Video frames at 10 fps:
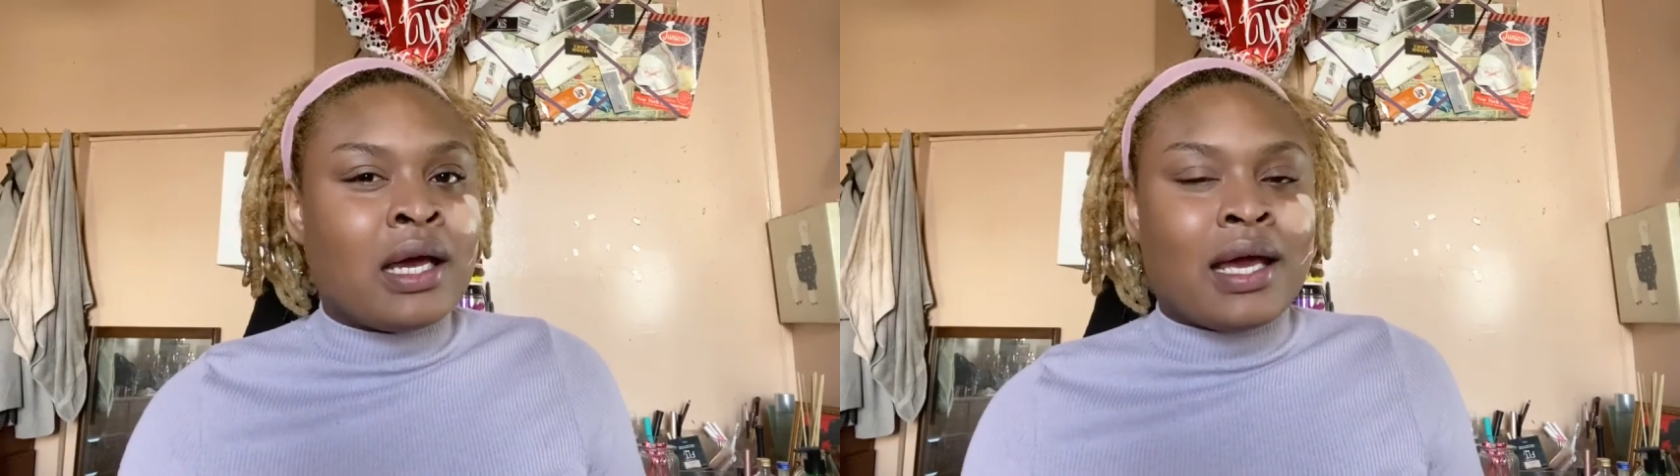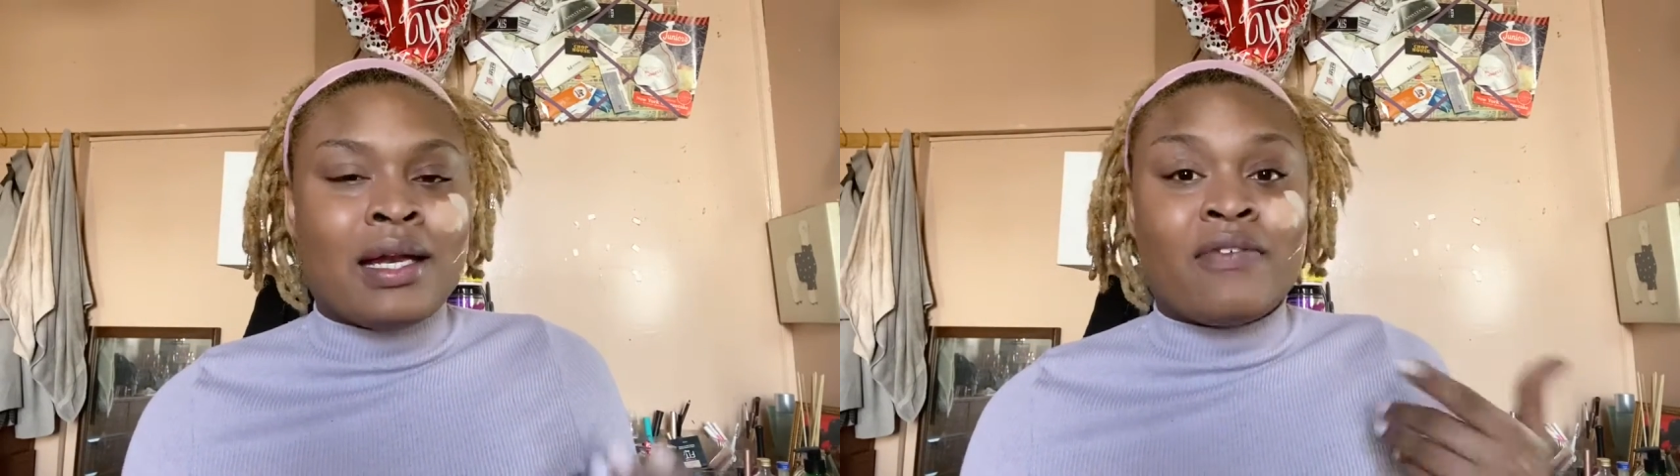
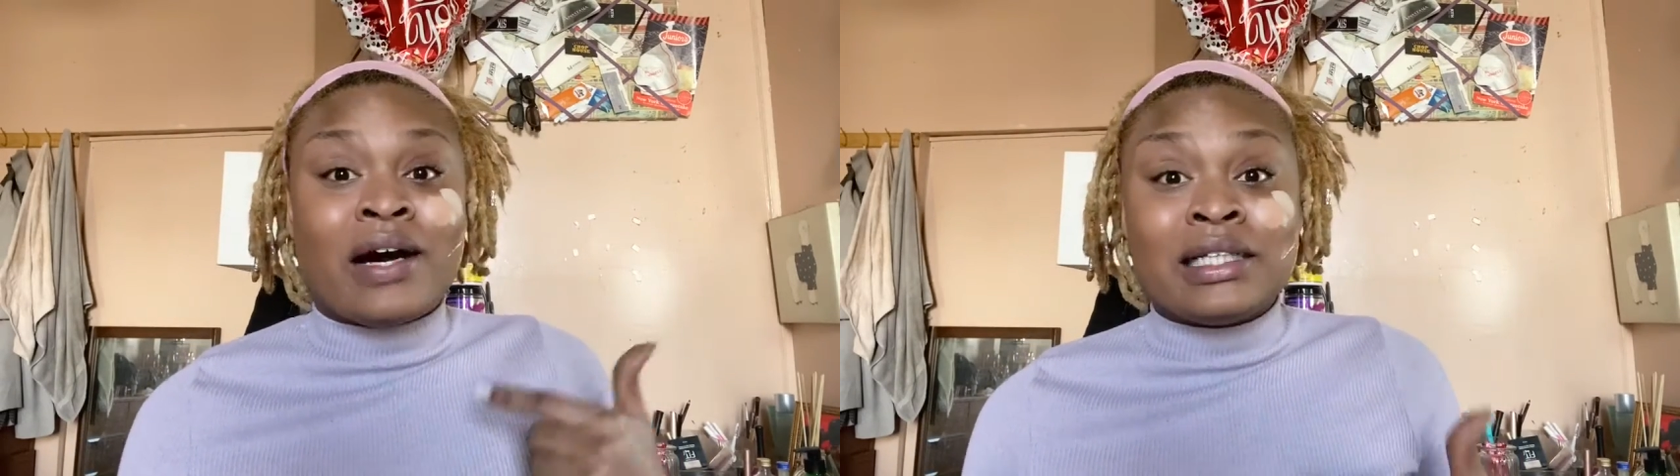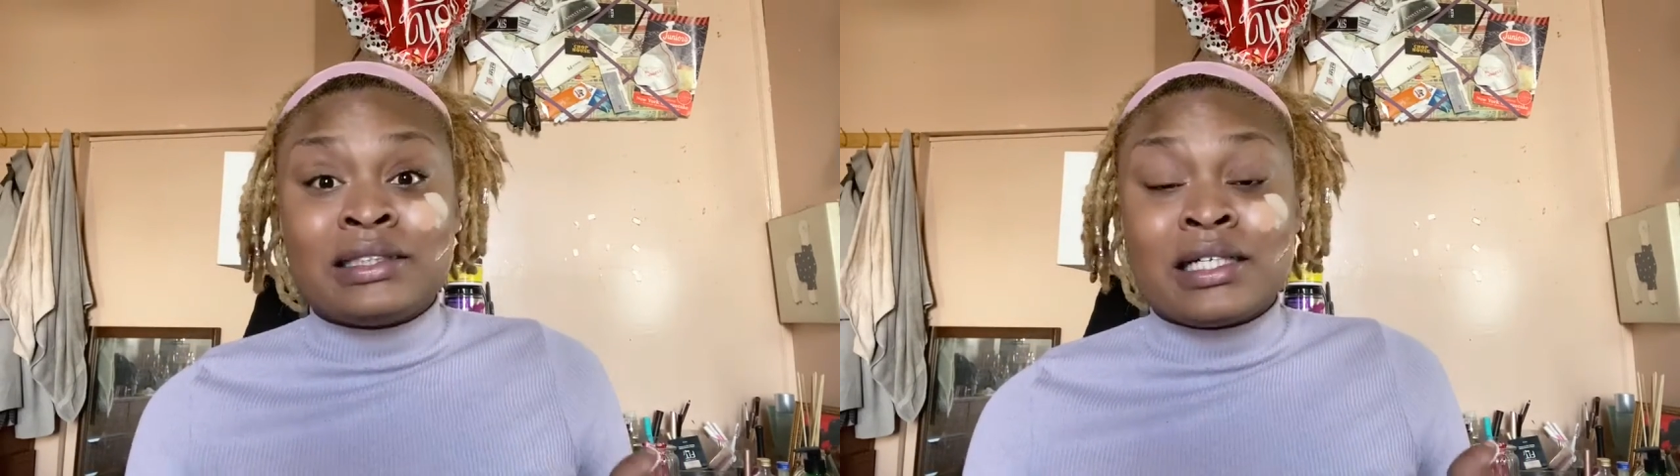and if
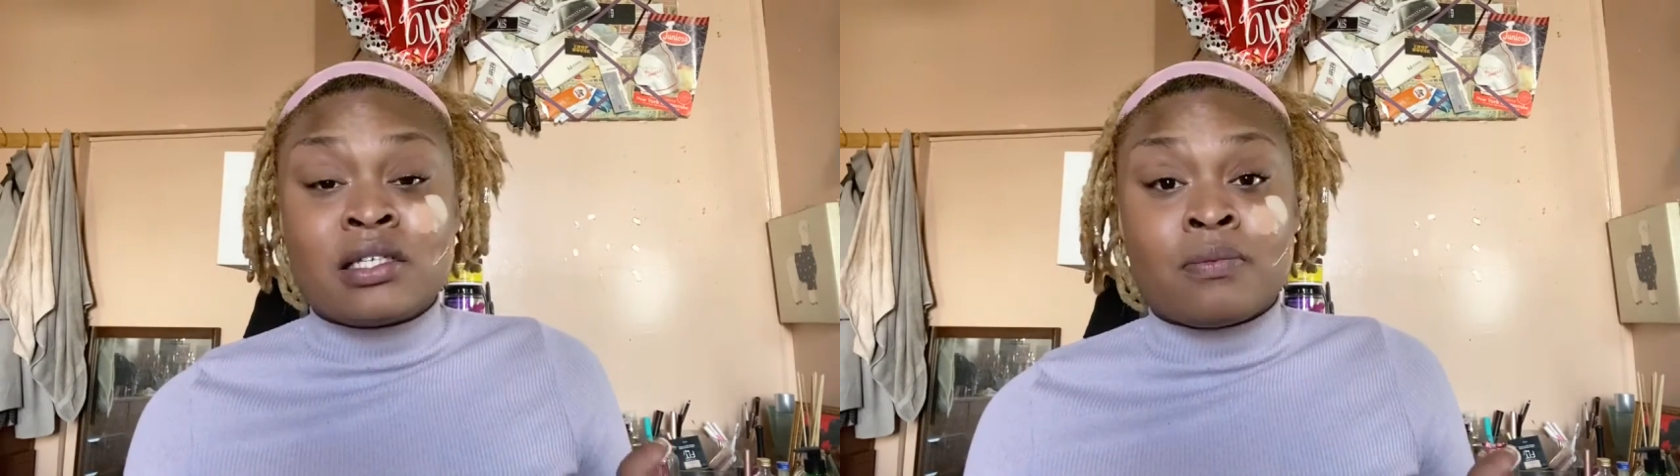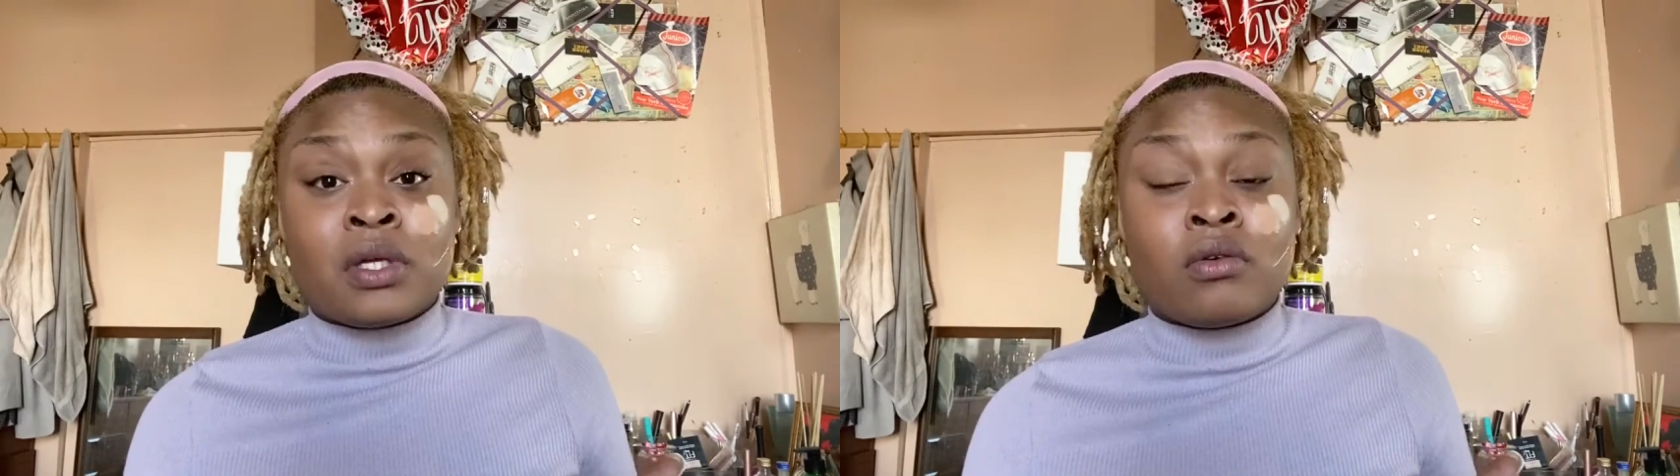I said
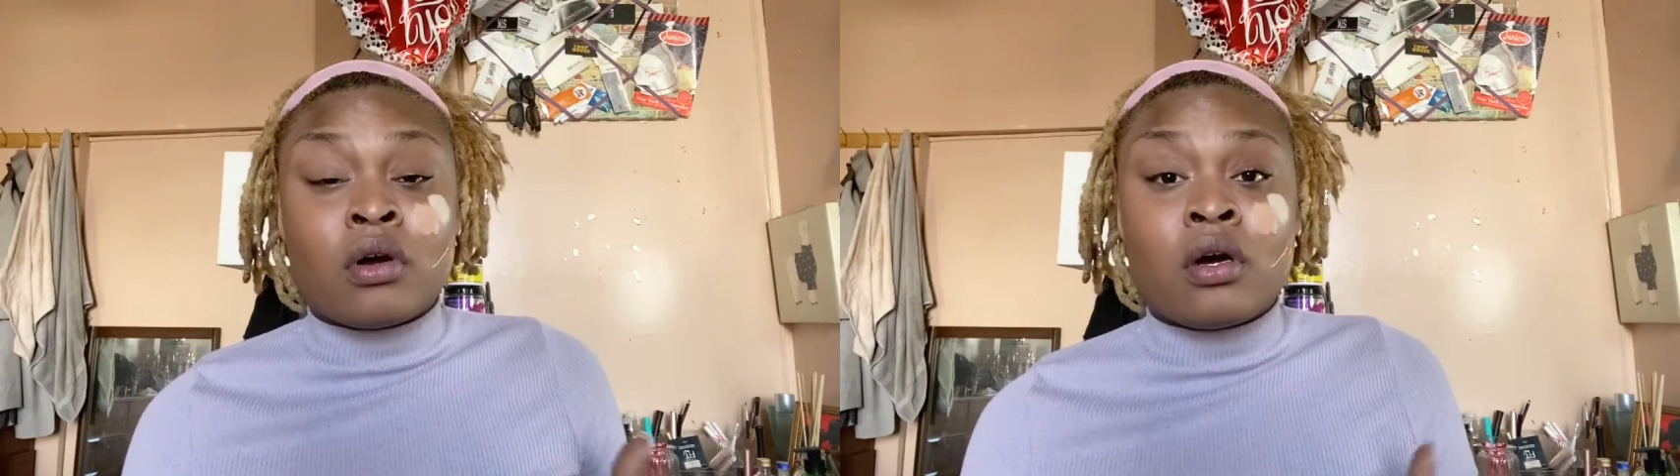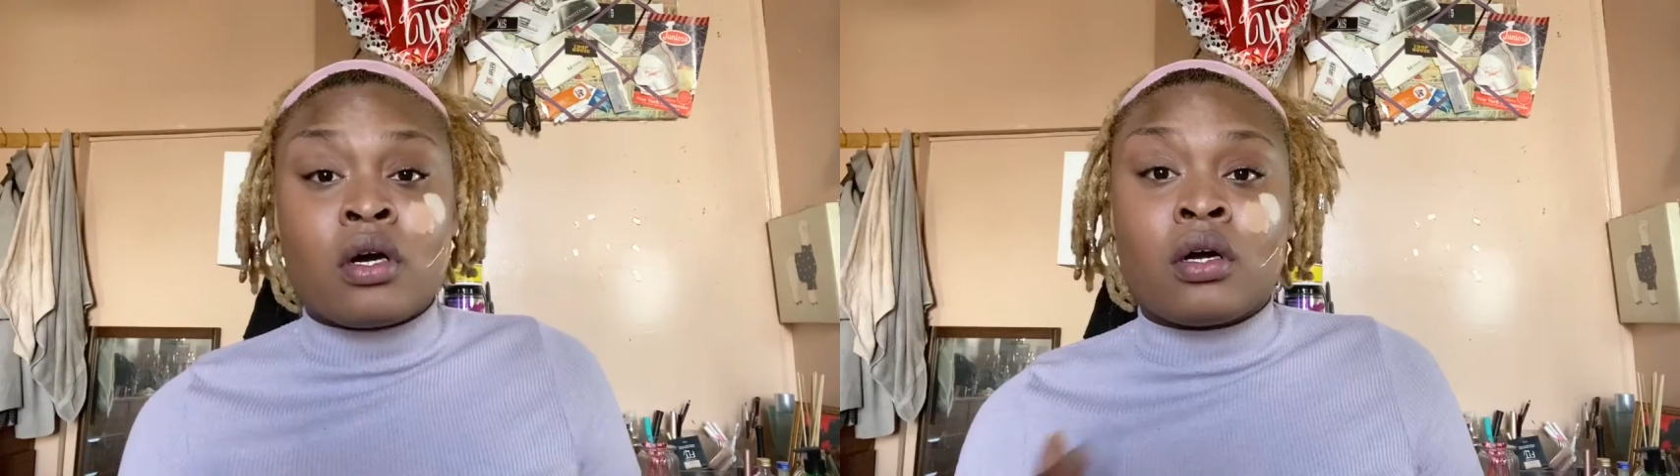something
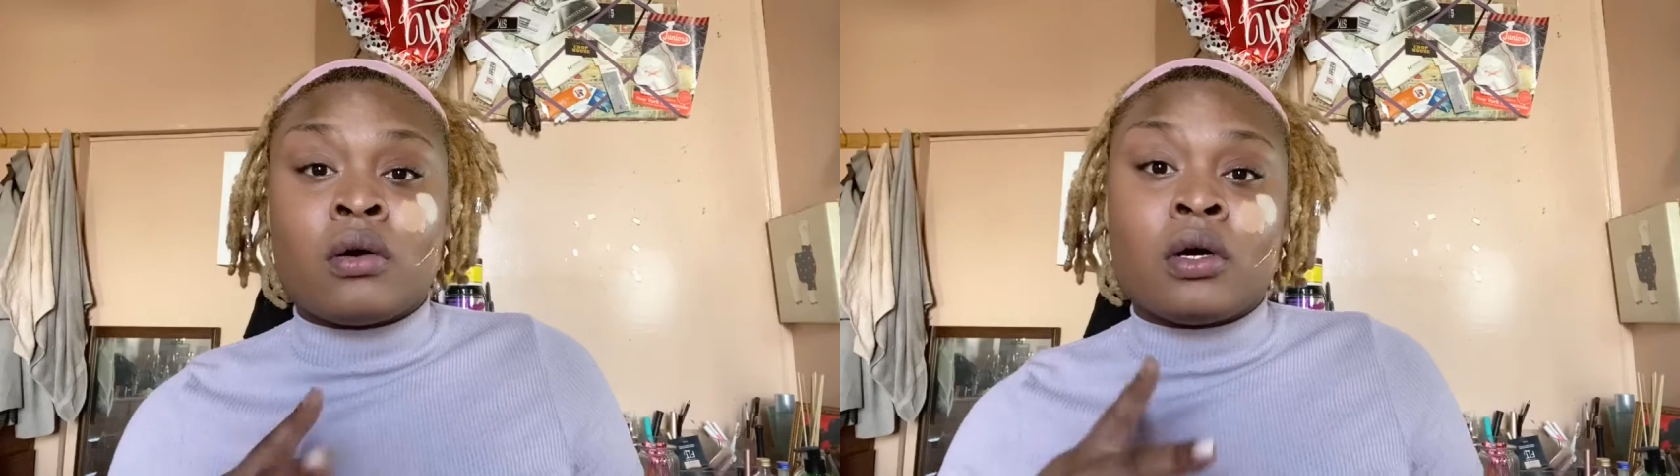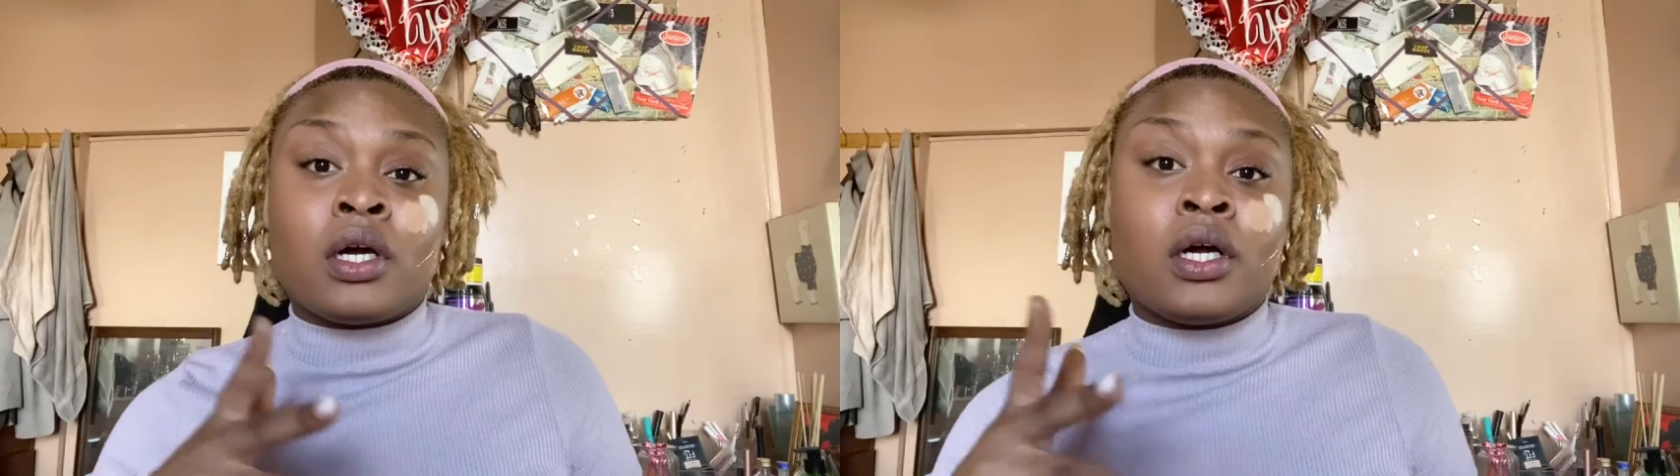wrong
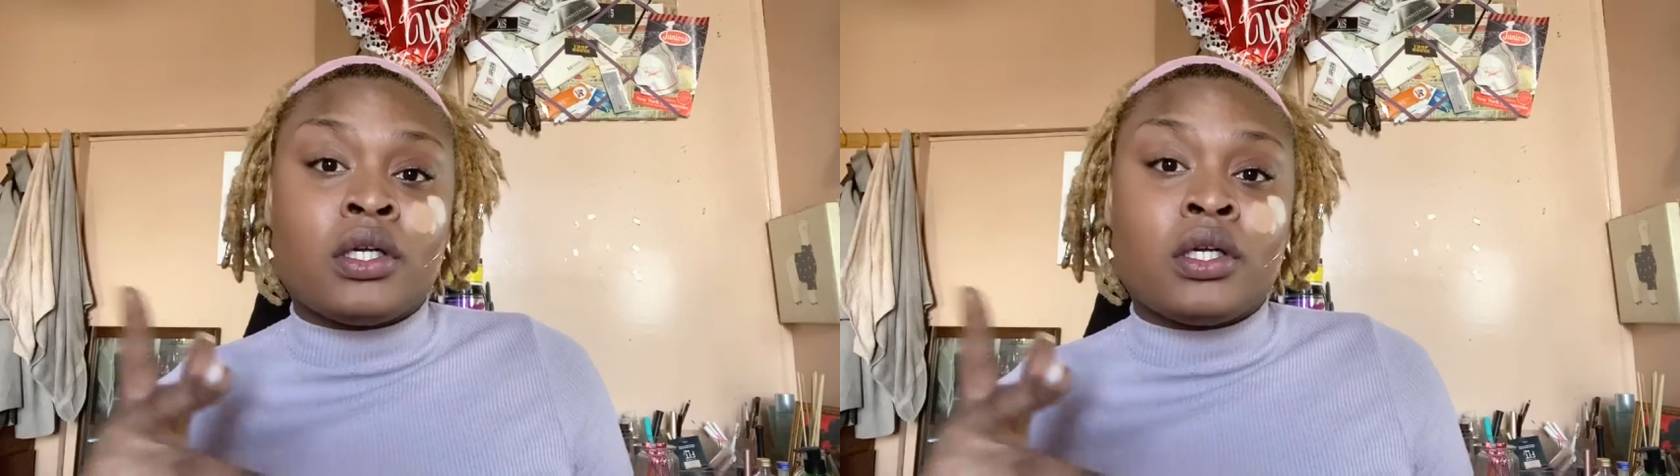or